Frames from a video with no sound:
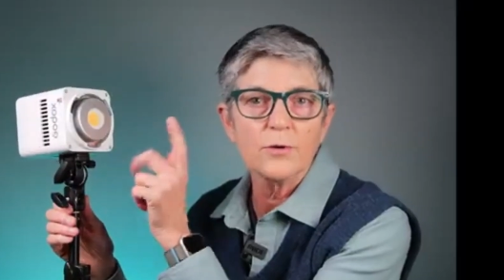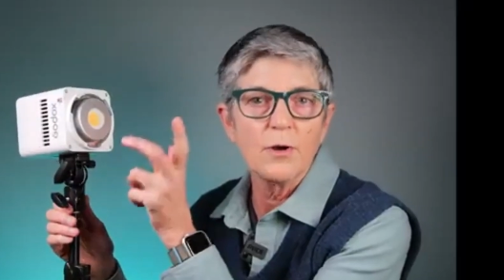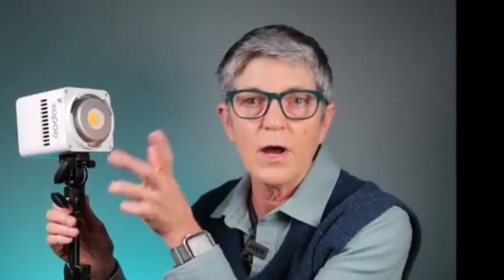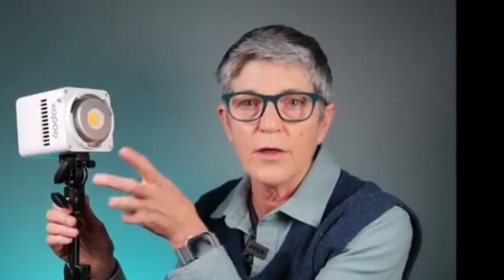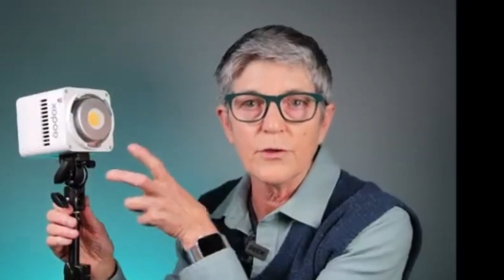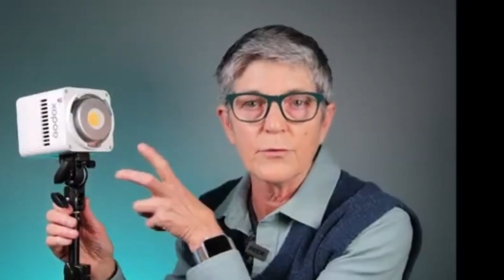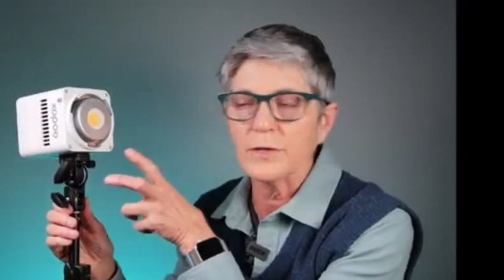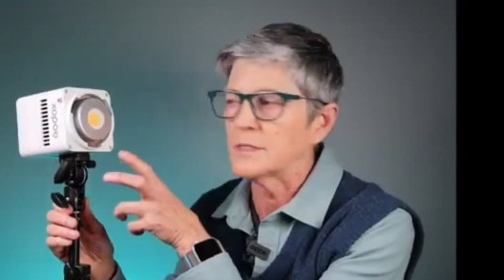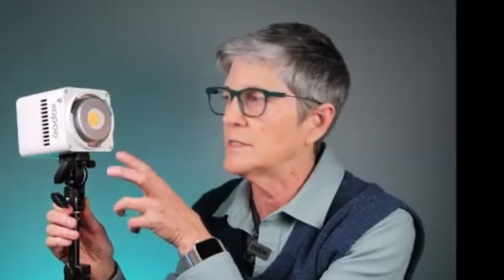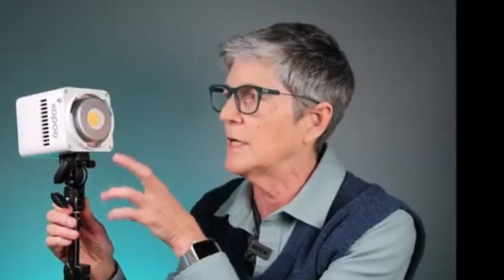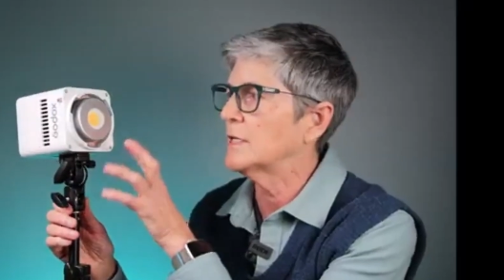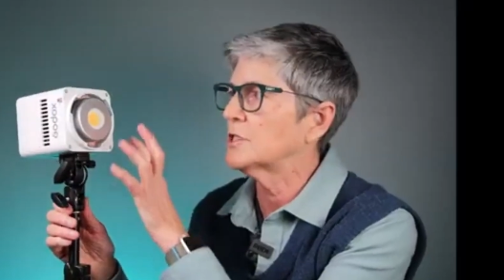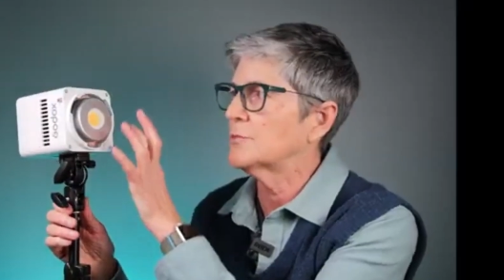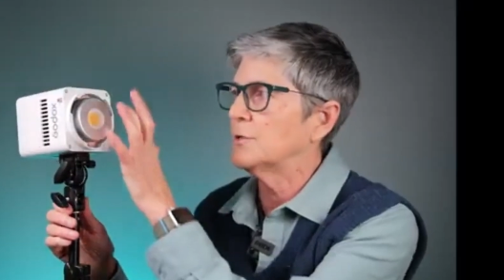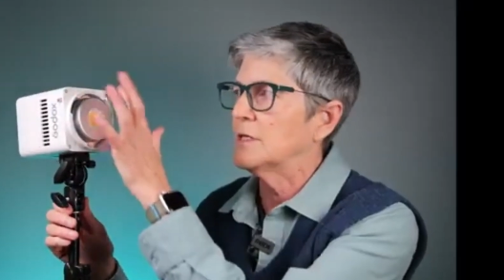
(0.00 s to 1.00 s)
or other
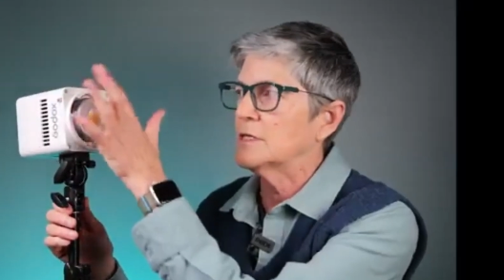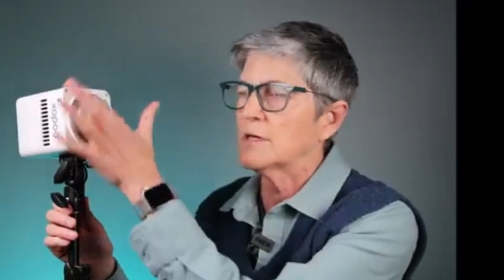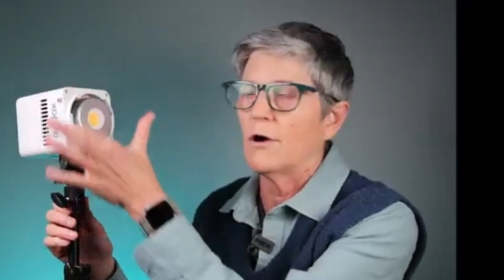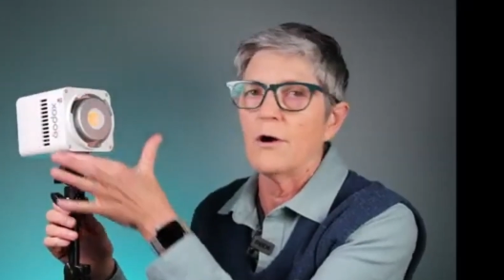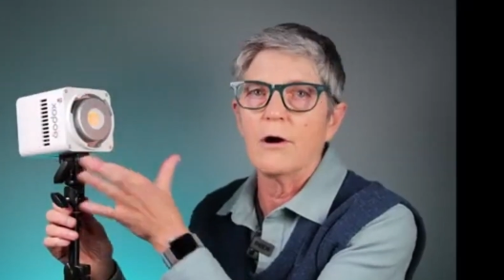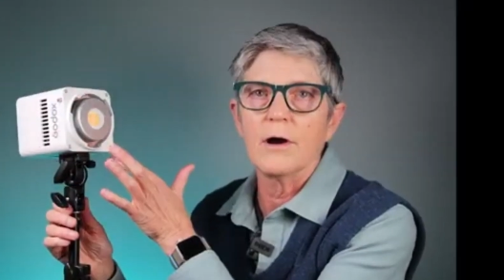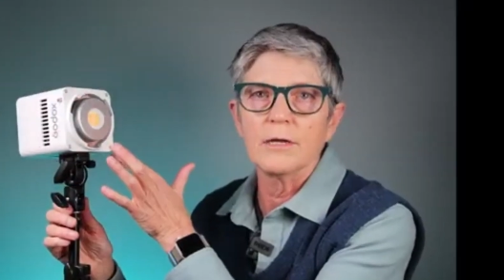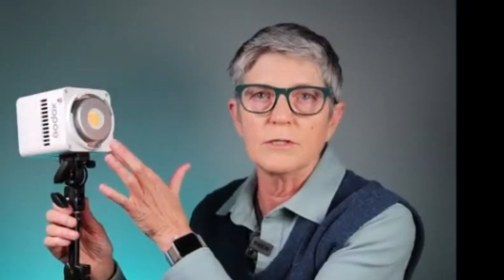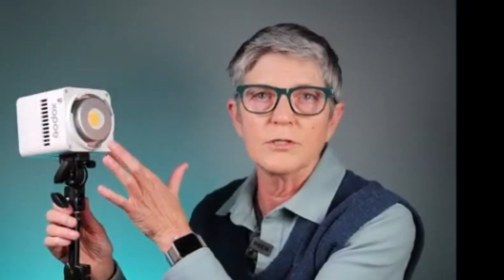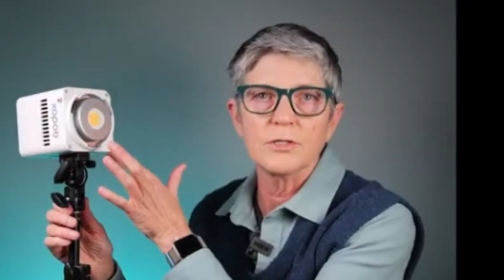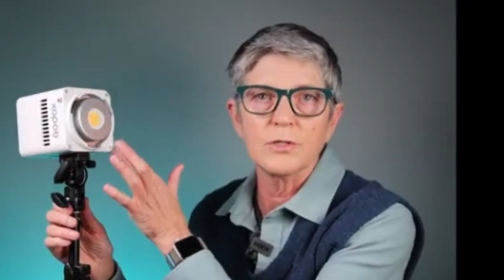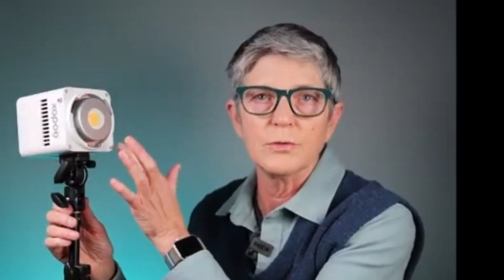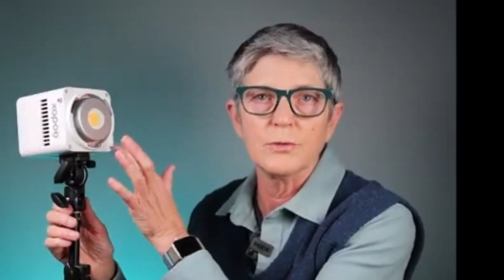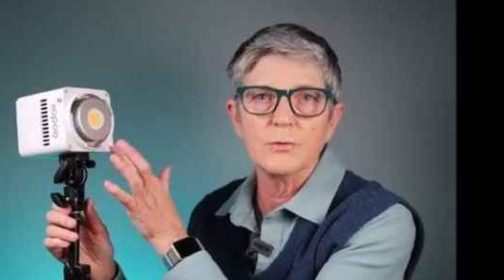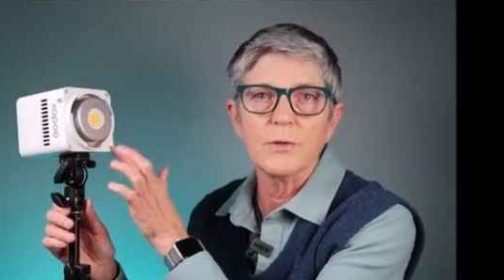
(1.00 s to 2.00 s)
accessories
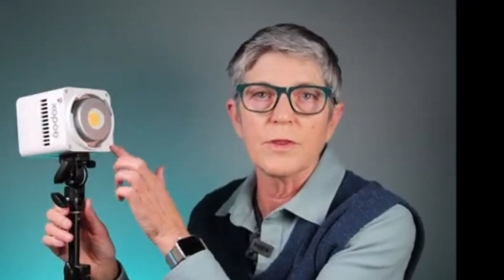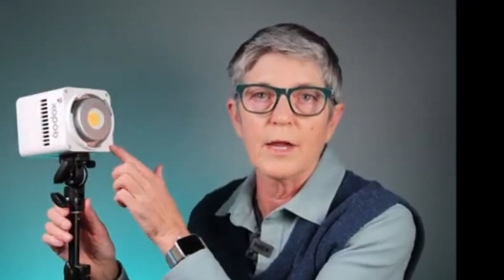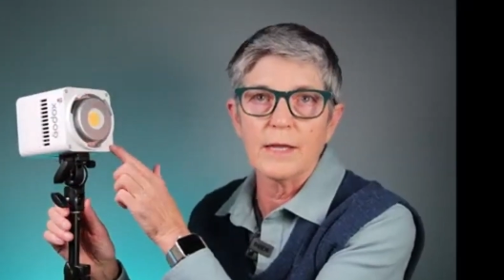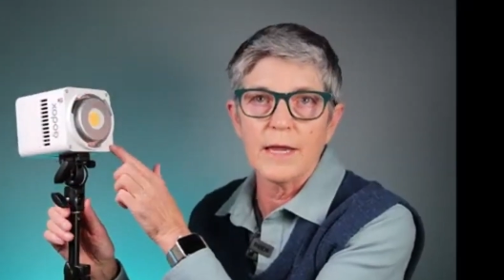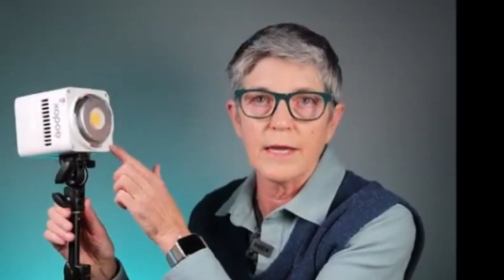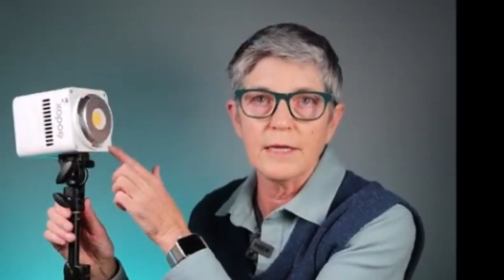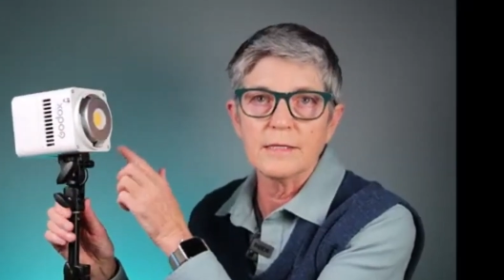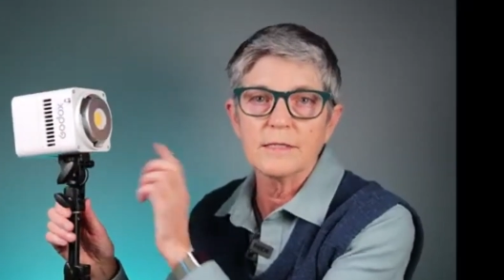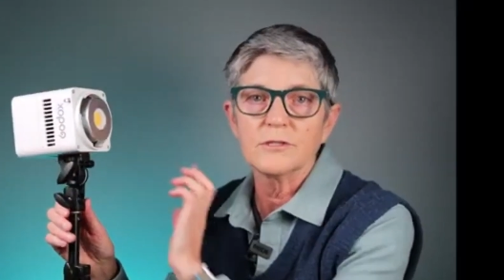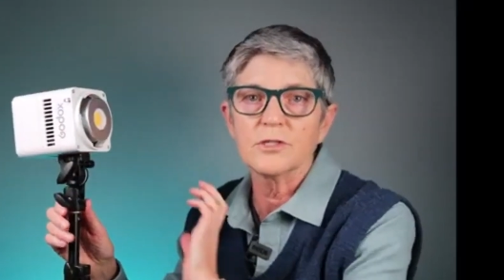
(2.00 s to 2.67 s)
onto the light,